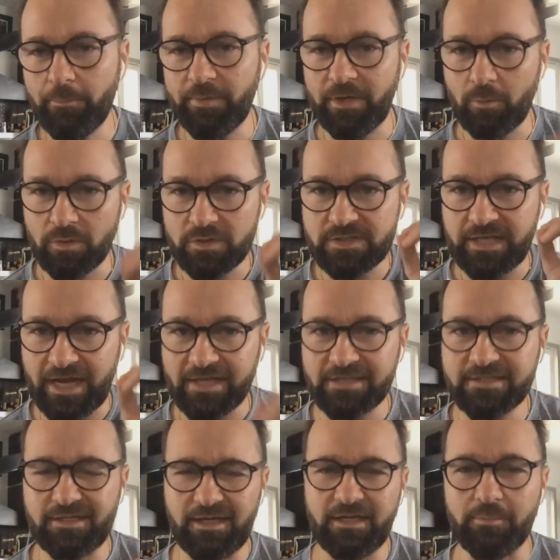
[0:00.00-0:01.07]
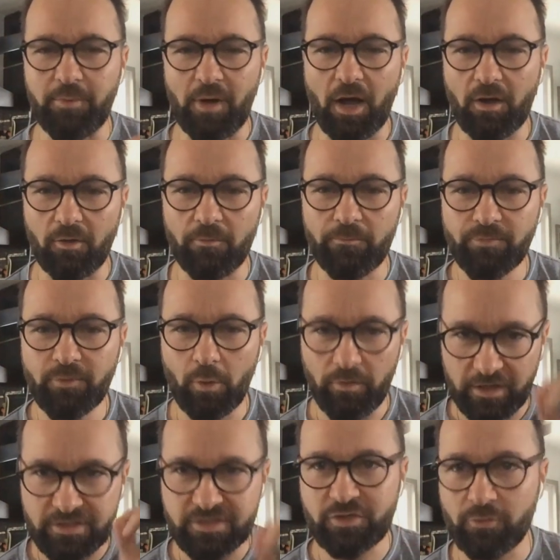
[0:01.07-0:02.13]
was the S and E debacle, where they
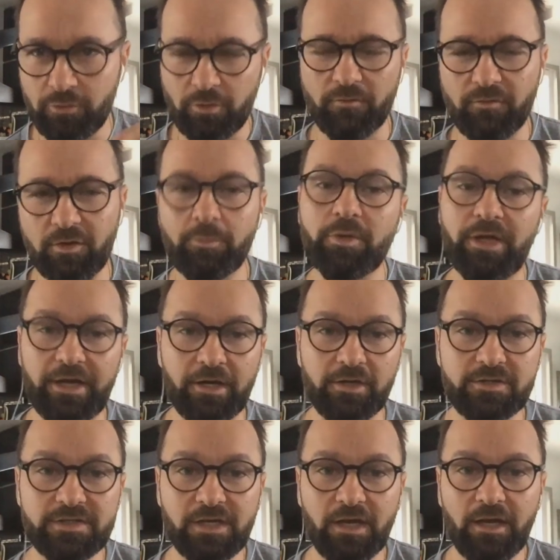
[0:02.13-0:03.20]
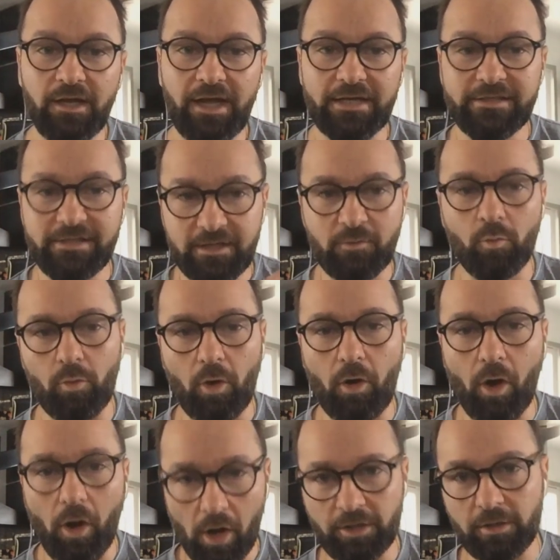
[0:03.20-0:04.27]
screwed over the players and didn't
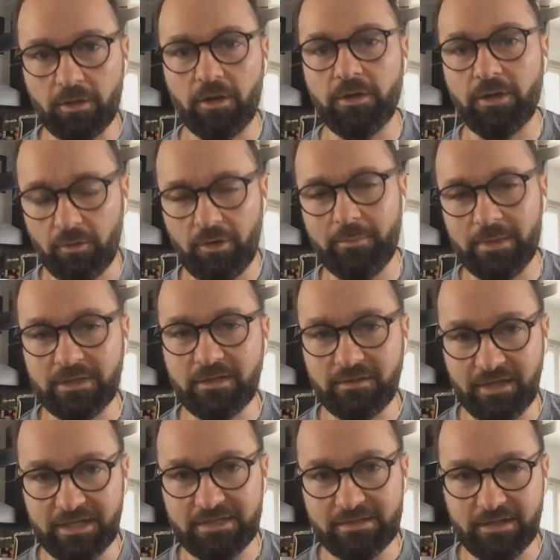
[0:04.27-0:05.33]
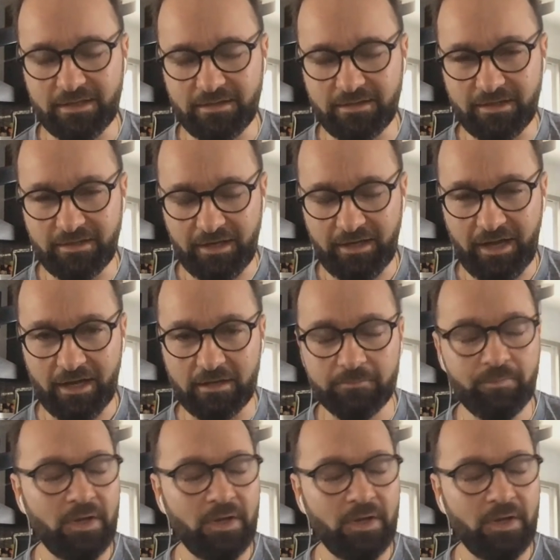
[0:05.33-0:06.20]
honor an agreement that they that, that they had.